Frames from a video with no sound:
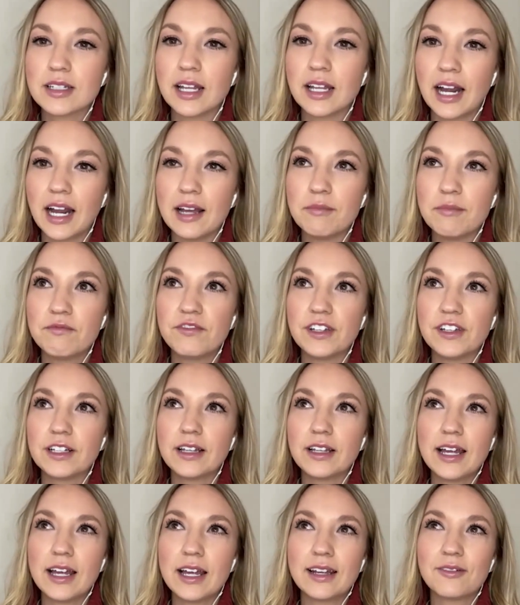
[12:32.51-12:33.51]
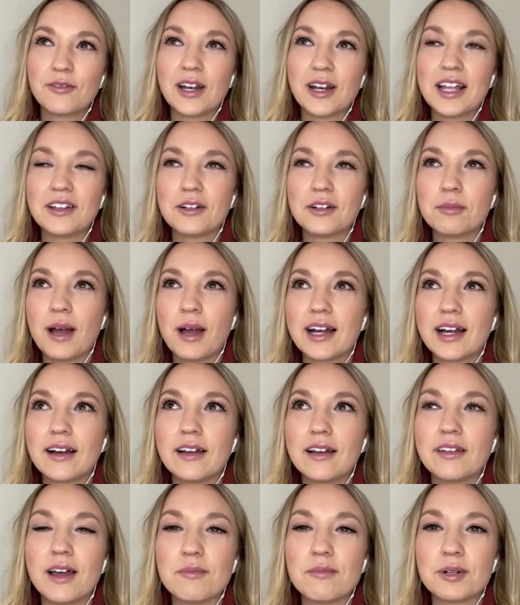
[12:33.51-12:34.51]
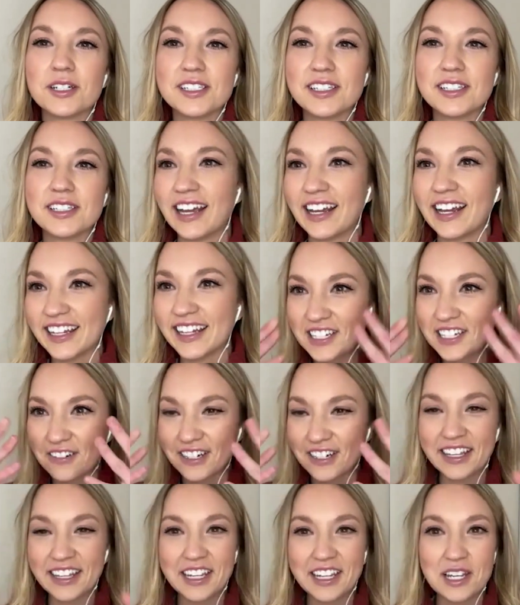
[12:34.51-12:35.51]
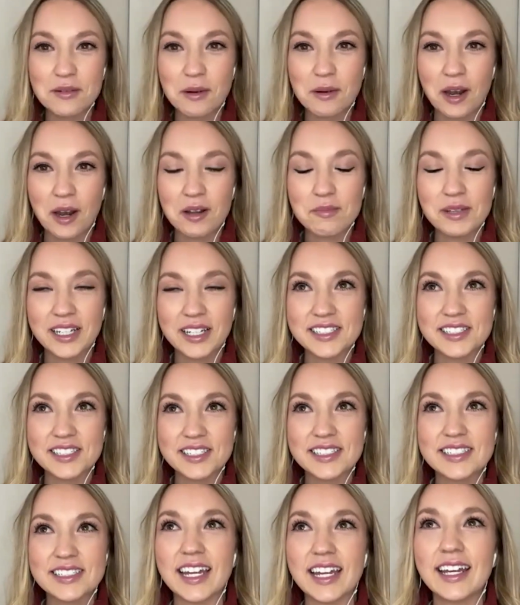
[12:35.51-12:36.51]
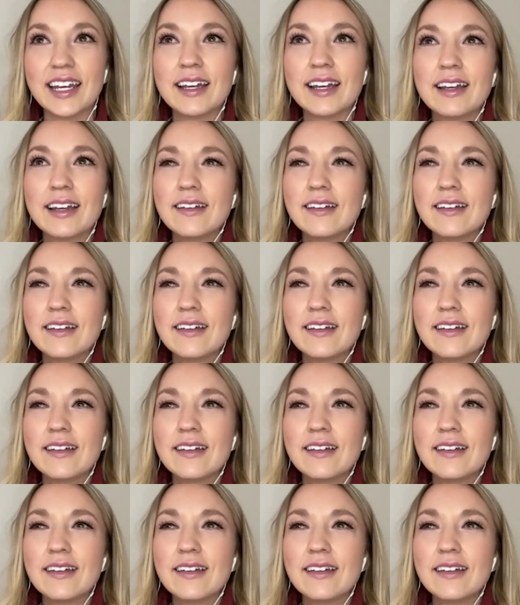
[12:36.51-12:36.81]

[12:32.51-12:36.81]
Like I feel like when I look back on that person, like I get teary thinking about it, because it's like,